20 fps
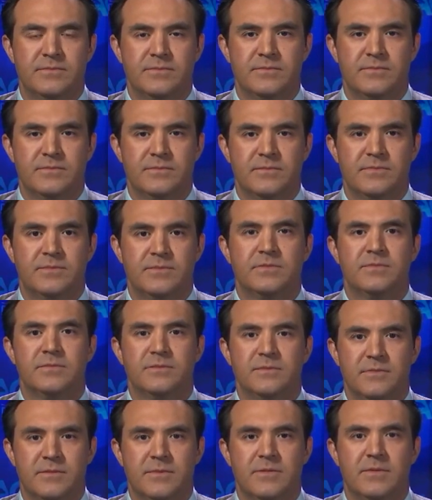
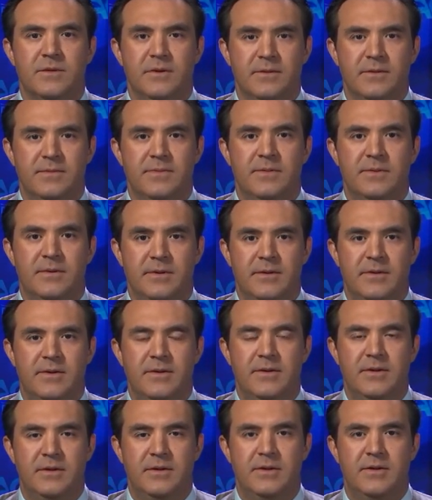
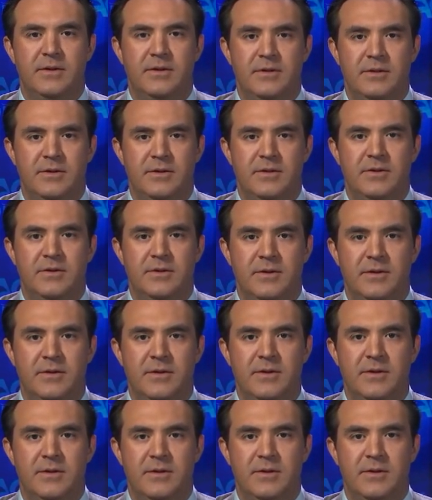
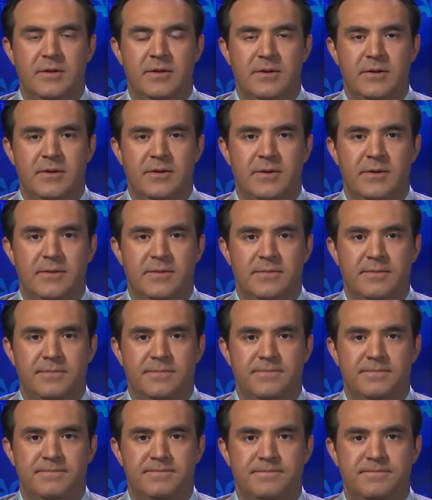
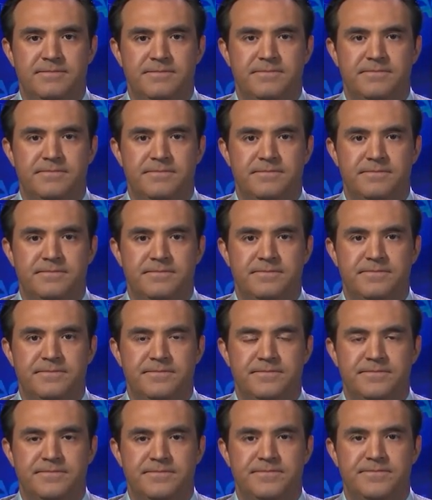
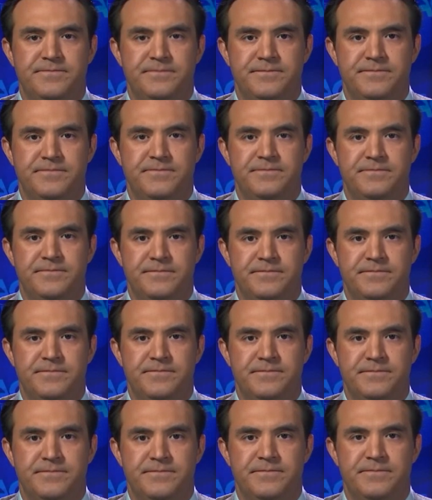
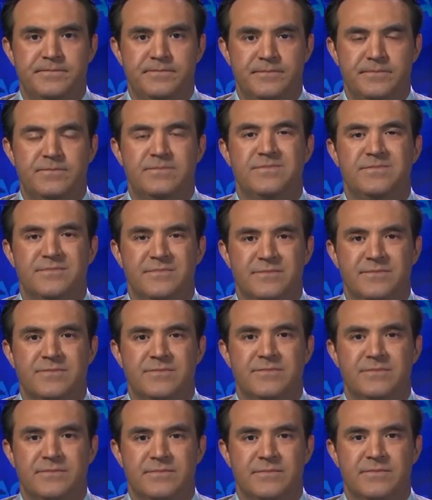
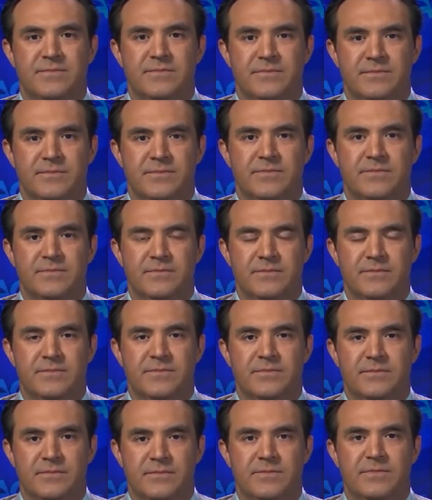The person shown says nothing.